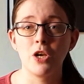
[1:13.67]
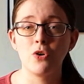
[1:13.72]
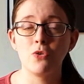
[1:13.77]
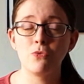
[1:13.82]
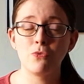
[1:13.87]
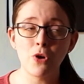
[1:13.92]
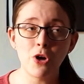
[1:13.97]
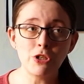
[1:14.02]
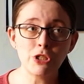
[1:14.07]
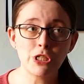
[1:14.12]

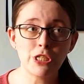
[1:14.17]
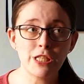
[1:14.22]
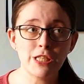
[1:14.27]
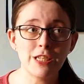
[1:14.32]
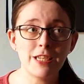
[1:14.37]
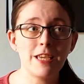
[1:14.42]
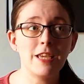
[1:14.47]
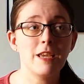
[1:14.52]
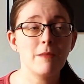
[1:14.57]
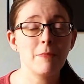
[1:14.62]

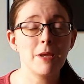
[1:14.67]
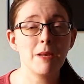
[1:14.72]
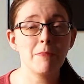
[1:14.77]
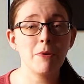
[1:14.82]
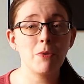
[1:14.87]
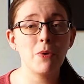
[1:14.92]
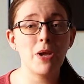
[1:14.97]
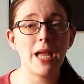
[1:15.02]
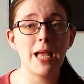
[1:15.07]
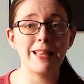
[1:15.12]
Unfortunately, he made
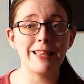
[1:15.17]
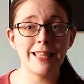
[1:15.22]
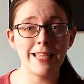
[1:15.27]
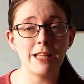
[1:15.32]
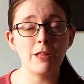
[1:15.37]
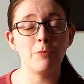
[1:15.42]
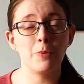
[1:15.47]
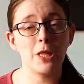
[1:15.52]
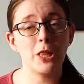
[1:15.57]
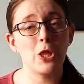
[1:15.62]
me wait a
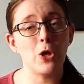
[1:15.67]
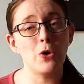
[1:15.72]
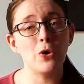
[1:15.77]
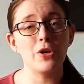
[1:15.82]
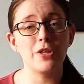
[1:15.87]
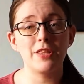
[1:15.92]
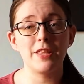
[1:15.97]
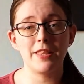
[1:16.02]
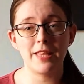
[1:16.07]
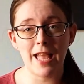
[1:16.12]
little bit
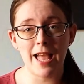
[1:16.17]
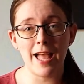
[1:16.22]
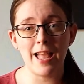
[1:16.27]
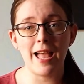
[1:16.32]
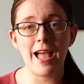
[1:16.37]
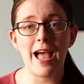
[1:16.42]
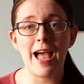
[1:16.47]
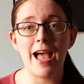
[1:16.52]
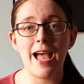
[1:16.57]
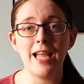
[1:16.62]
longer than that,
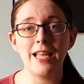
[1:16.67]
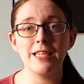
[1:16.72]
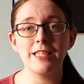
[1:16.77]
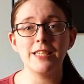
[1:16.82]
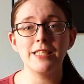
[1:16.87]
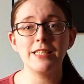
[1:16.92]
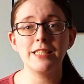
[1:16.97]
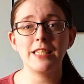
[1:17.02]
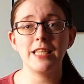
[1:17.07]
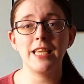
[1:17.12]

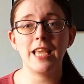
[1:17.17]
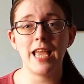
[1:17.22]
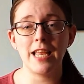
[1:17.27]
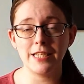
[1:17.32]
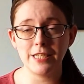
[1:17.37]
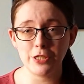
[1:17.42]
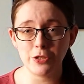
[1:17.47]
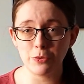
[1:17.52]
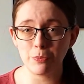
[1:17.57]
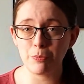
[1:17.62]
and it
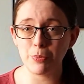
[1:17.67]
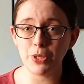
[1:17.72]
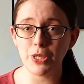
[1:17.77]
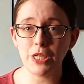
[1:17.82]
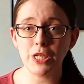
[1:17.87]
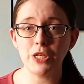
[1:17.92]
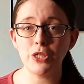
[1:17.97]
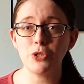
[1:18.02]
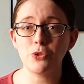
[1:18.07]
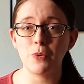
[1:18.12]
ended up
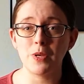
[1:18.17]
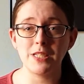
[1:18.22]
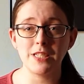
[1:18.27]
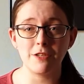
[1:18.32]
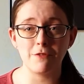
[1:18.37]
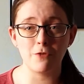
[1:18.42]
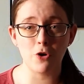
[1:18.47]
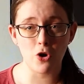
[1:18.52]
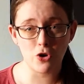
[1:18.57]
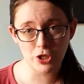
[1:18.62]
being
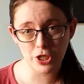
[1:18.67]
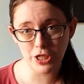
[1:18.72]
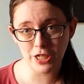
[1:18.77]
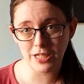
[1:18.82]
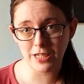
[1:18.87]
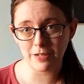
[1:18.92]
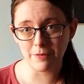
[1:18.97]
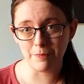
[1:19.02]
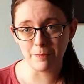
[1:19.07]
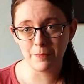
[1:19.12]

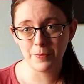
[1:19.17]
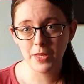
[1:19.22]
2014.